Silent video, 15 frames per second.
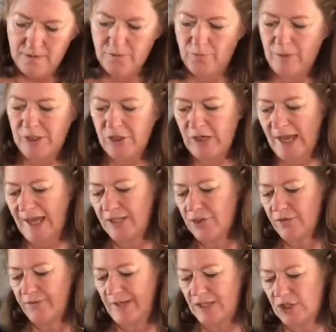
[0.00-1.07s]
When you add the
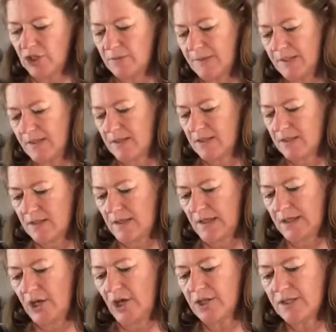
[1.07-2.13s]
vegetables, it
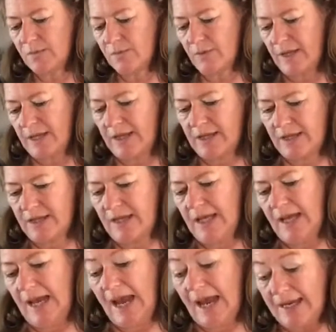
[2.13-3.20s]
goes with
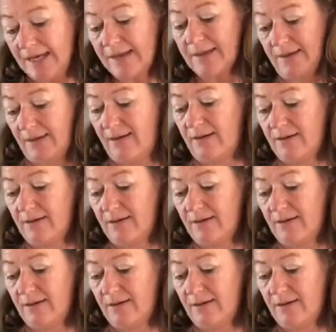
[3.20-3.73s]
anything.